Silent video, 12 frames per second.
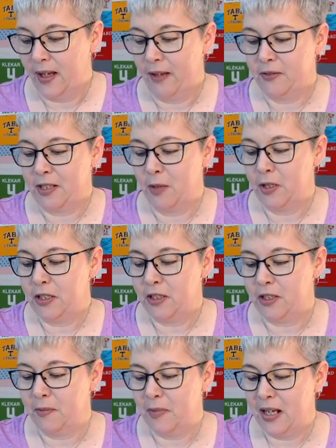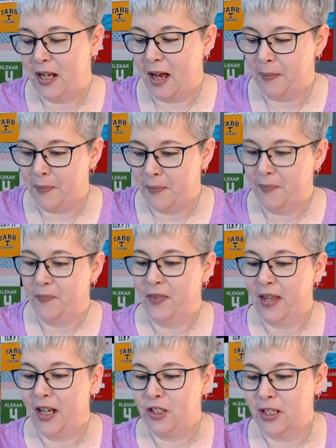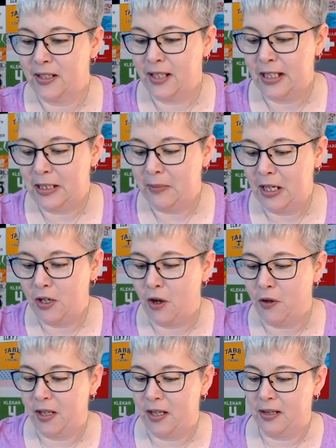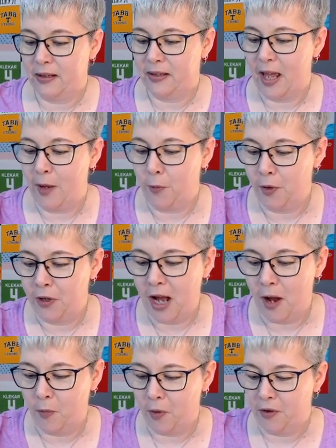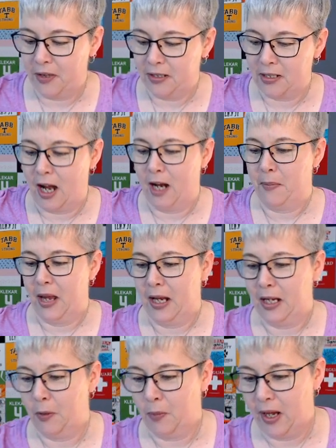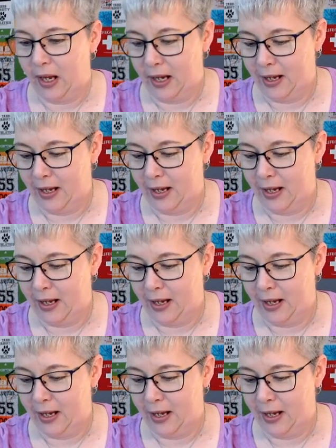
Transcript: If someone stood me up, that just lets me know that they were not worth the time anyway,